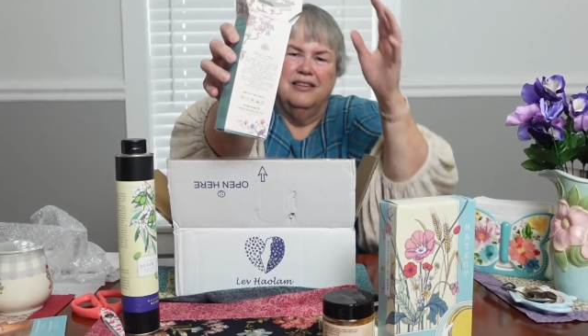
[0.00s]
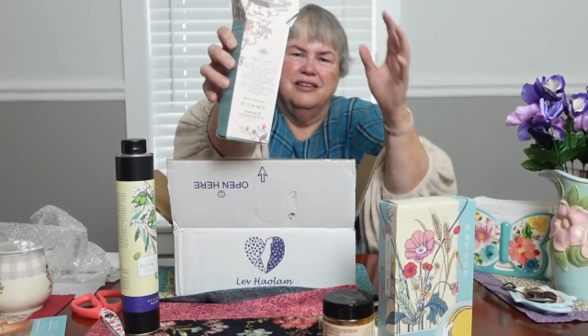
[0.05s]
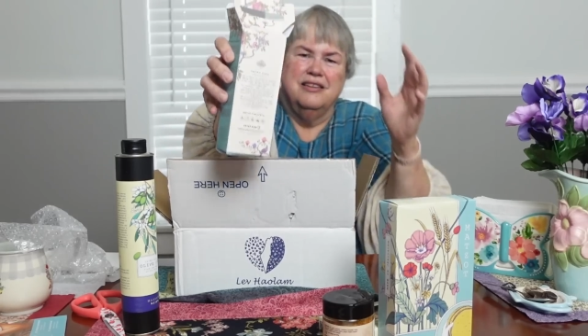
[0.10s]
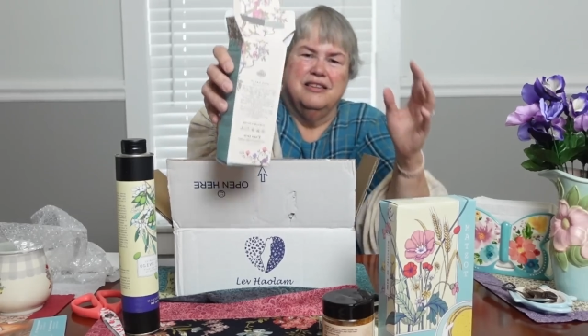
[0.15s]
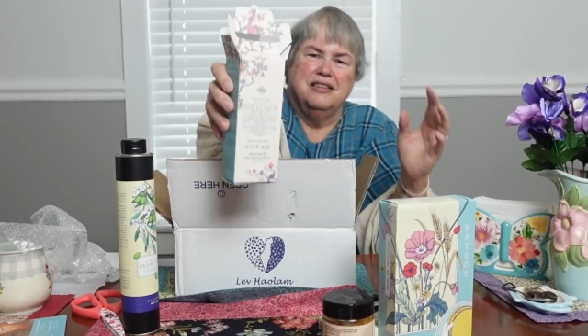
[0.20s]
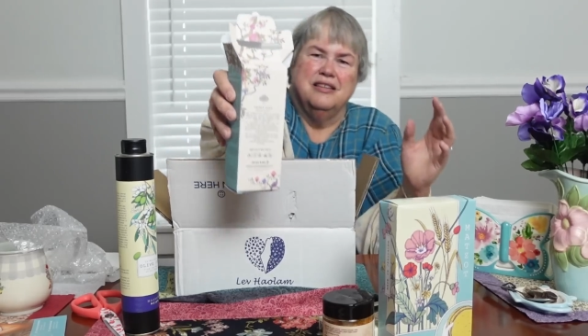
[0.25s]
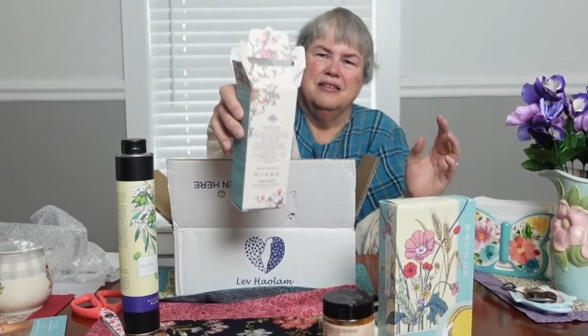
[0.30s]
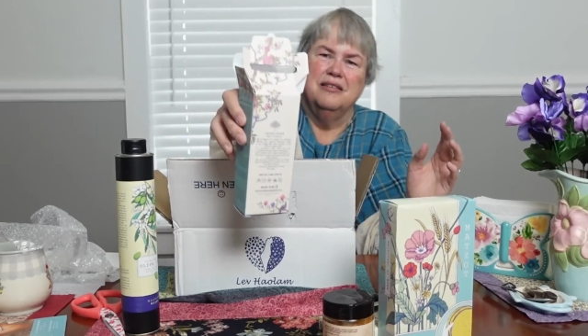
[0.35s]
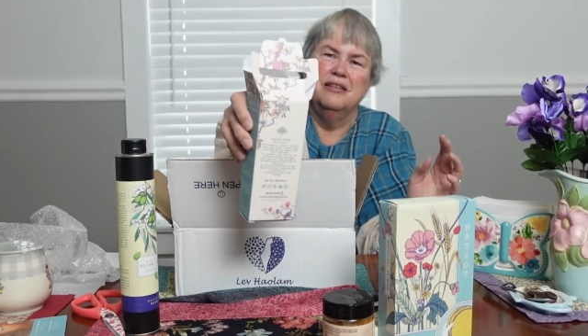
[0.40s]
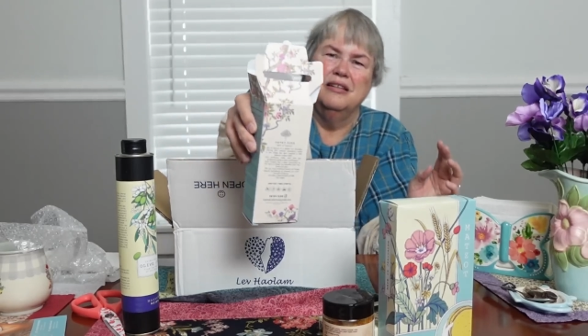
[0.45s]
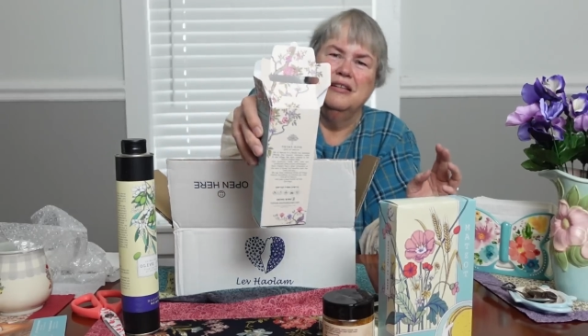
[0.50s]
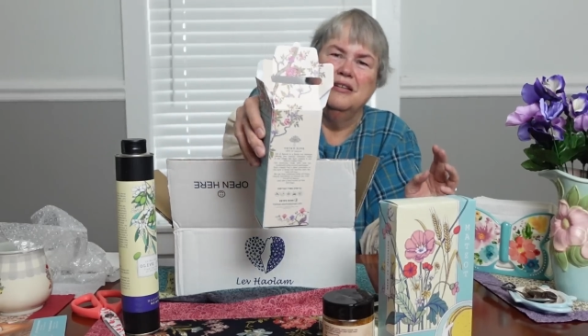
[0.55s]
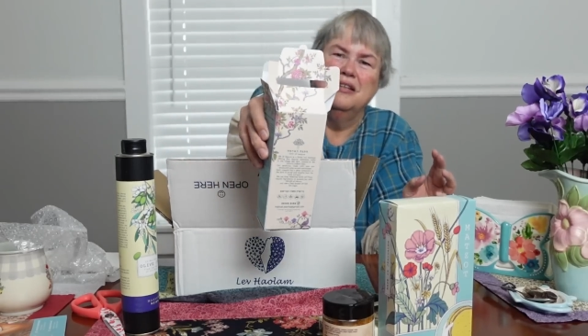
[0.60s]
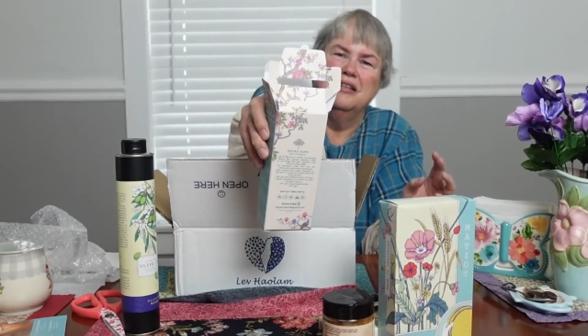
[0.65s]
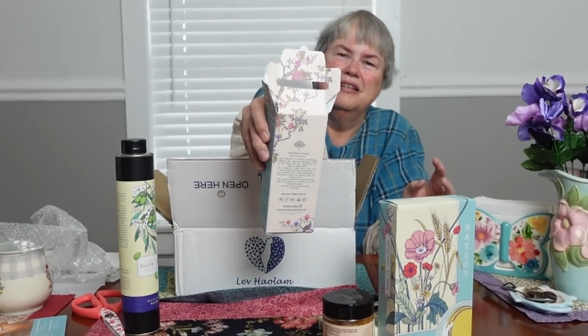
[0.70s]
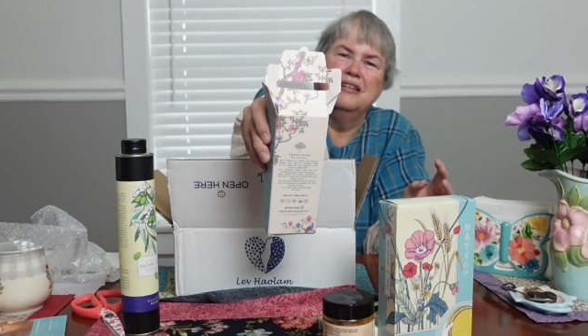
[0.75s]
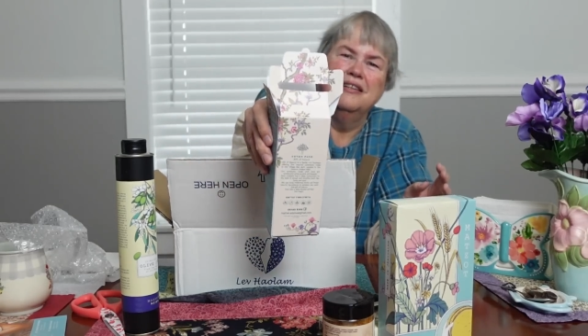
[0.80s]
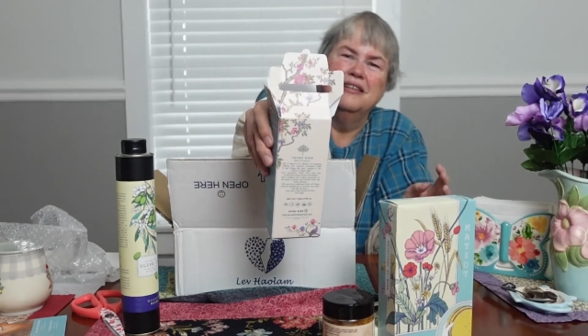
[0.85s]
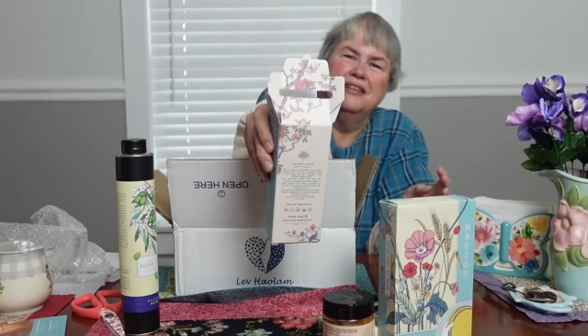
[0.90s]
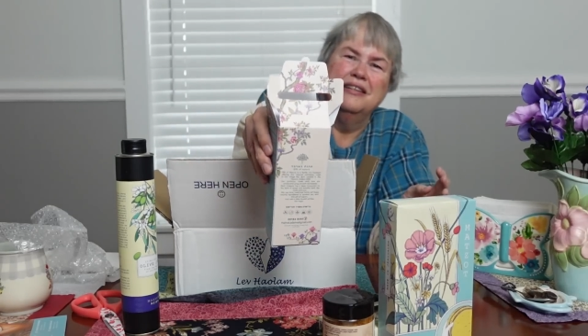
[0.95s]
at
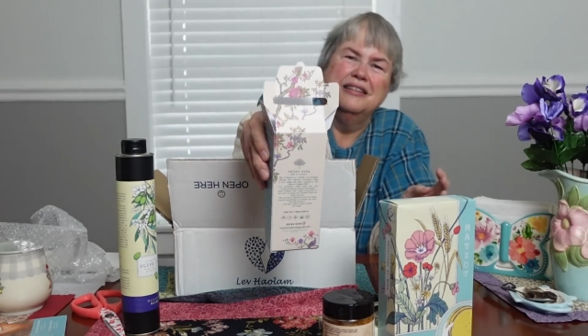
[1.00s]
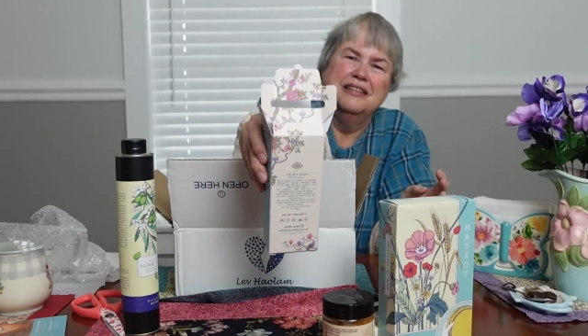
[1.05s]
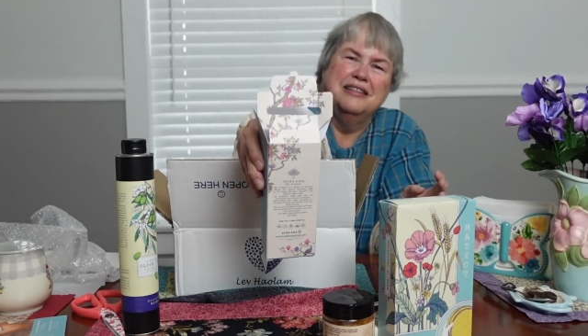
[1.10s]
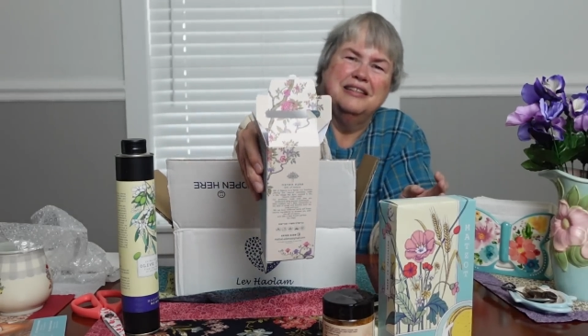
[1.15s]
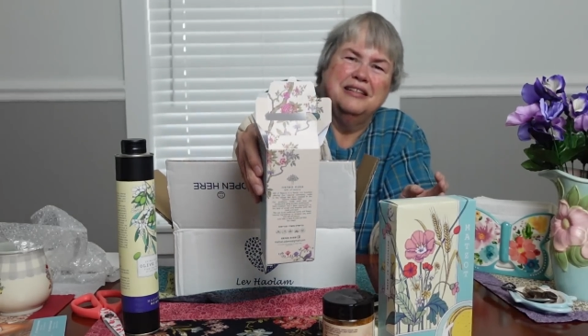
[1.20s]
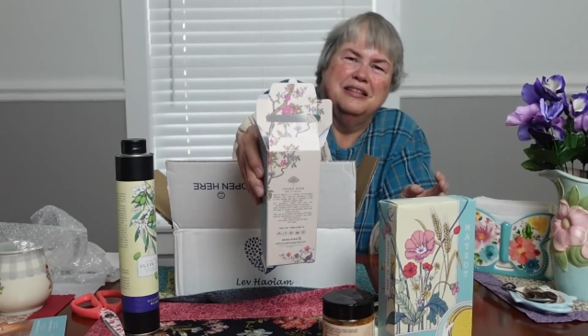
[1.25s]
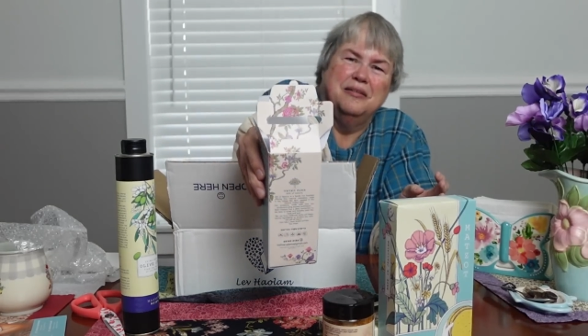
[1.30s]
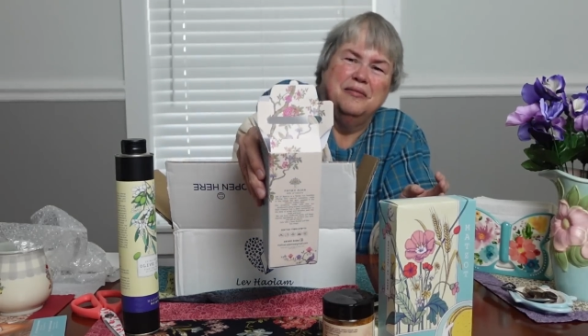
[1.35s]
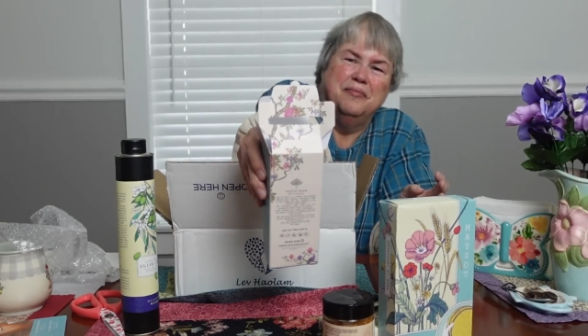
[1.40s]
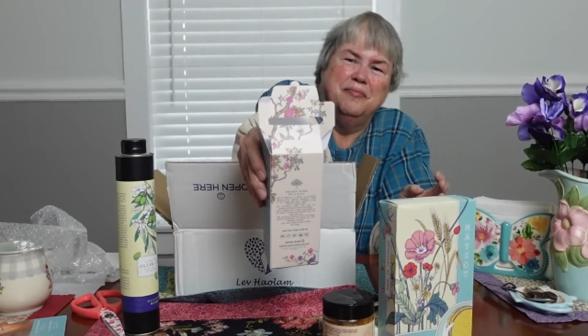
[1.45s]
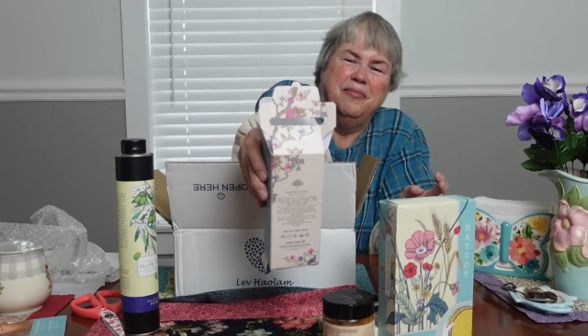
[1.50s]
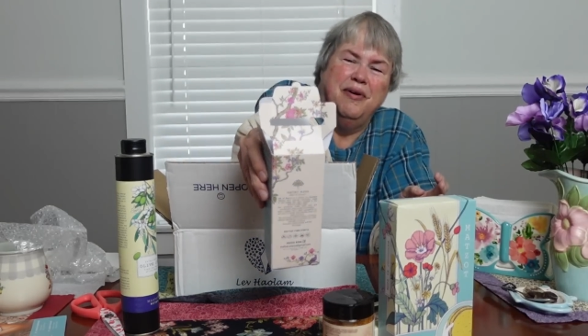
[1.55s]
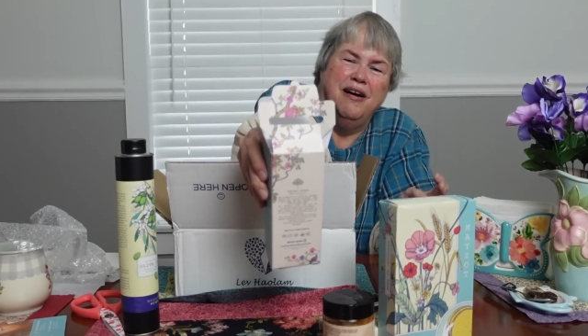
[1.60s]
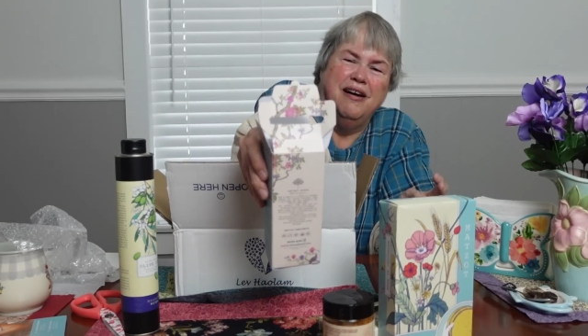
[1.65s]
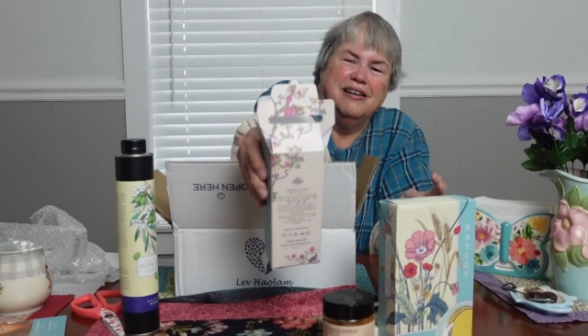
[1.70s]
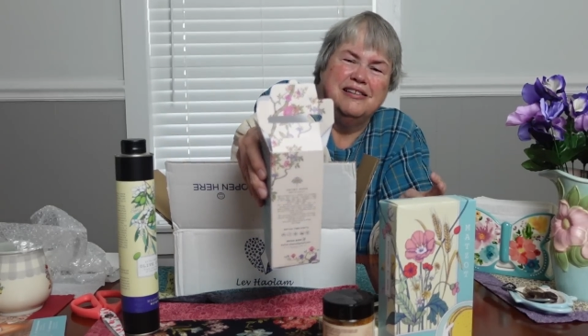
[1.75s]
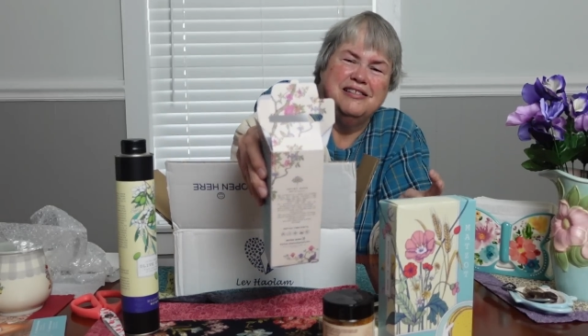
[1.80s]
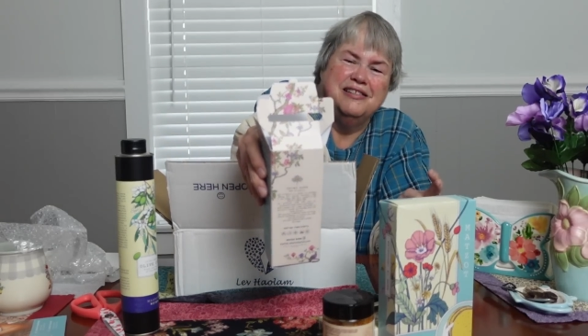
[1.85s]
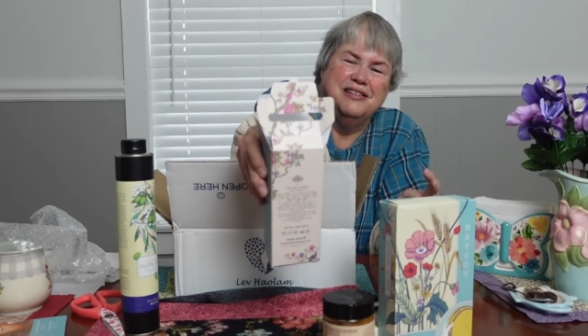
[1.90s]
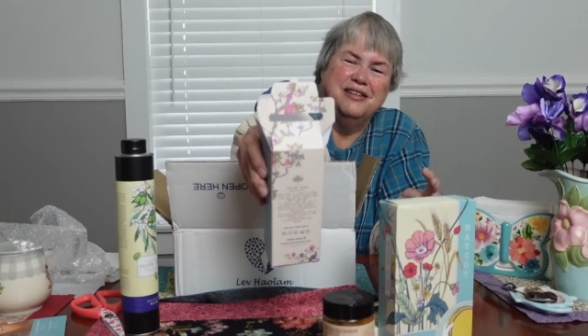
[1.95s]
the
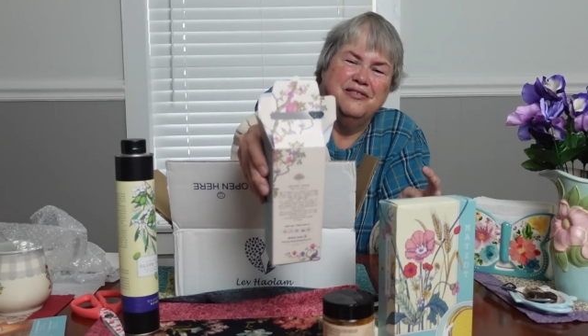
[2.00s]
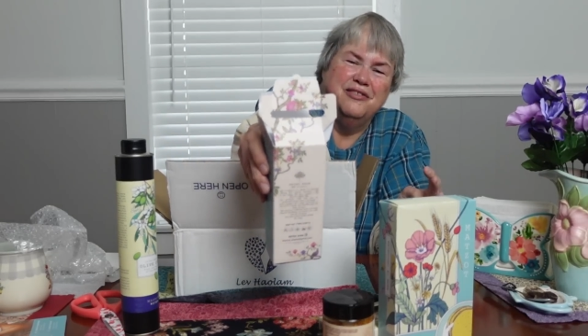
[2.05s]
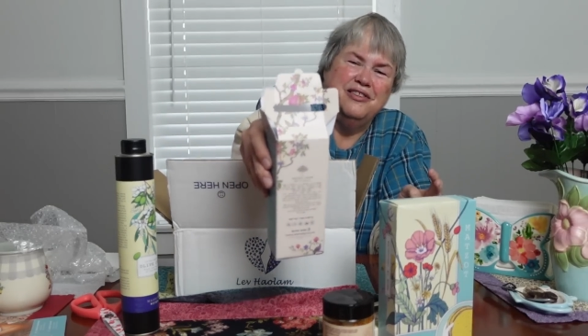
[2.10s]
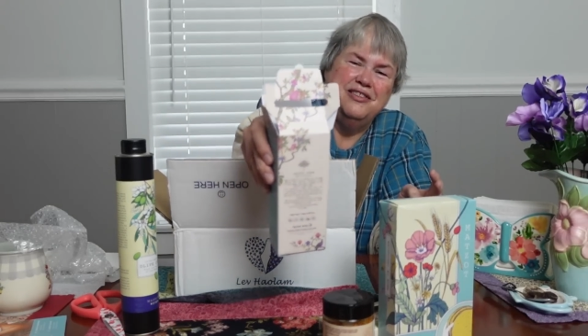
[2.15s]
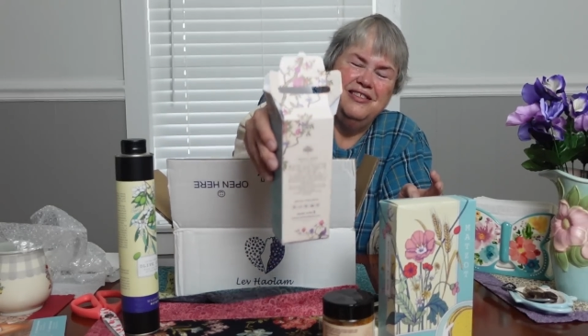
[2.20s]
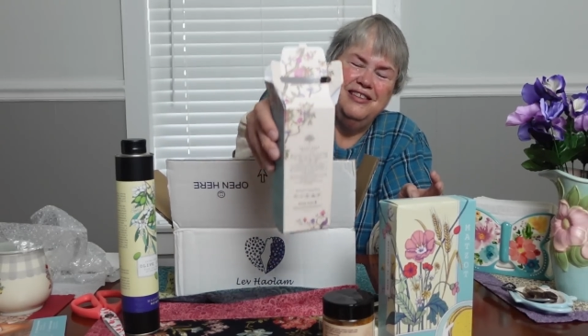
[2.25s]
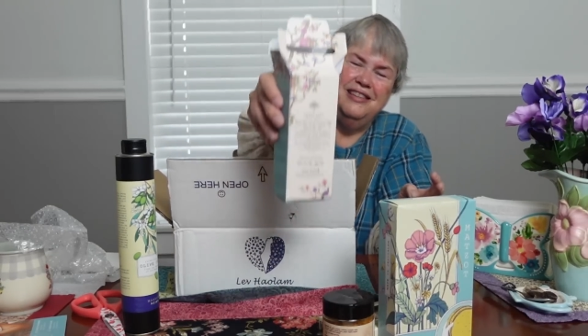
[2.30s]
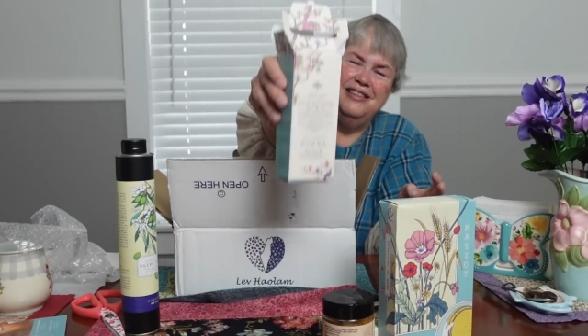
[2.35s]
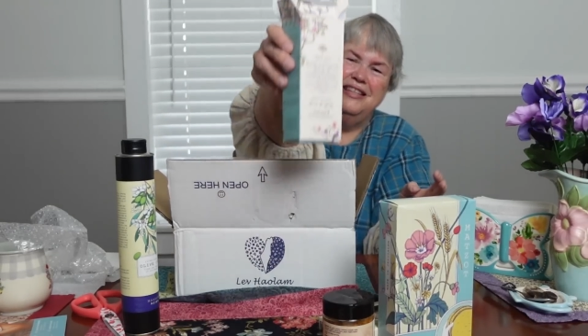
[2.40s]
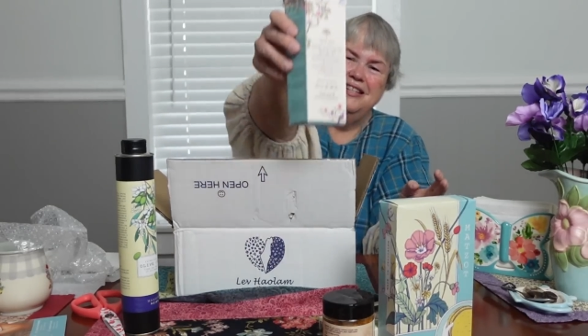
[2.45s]
box and everything.